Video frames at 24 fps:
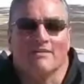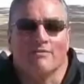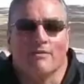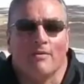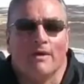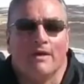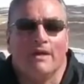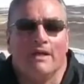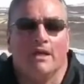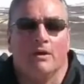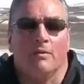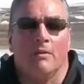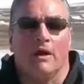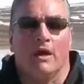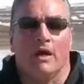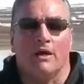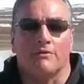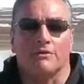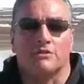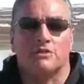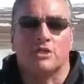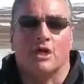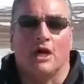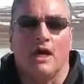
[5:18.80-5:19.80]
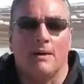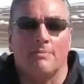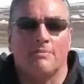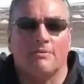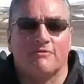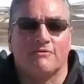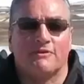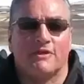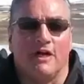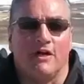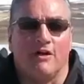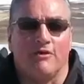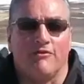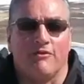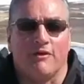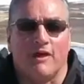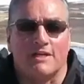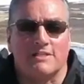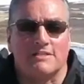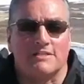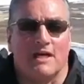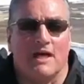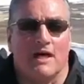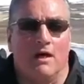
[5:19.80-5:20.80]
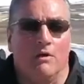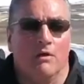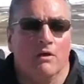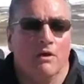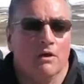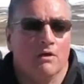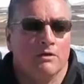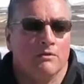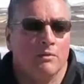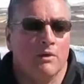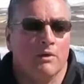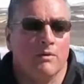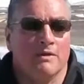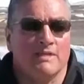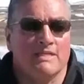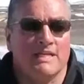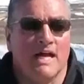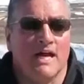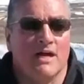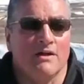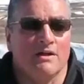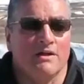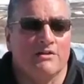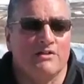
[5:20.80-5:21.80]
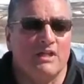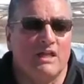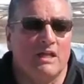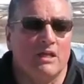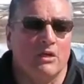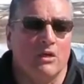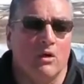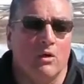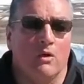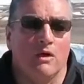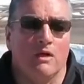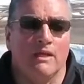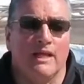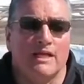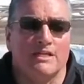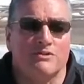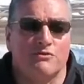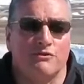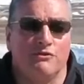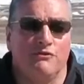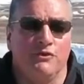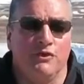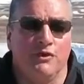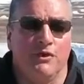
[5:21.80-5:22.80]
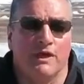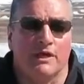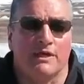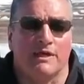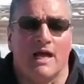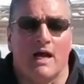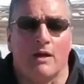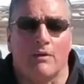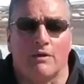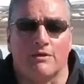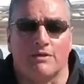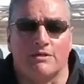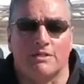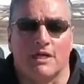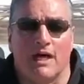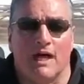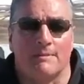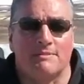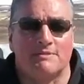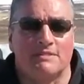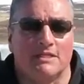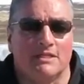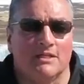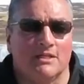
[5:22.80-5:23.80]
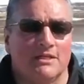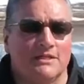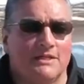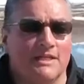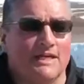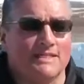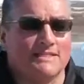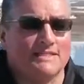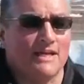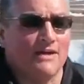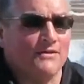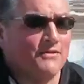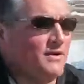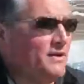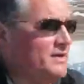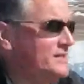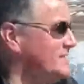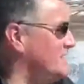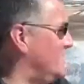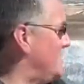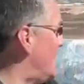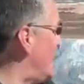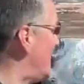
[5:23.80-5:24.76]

Hey everybody, here we are at the top of Gullfoss. Now, we were down at the lower ledge for viewing. Now we're at the top. See, look at that down there. You see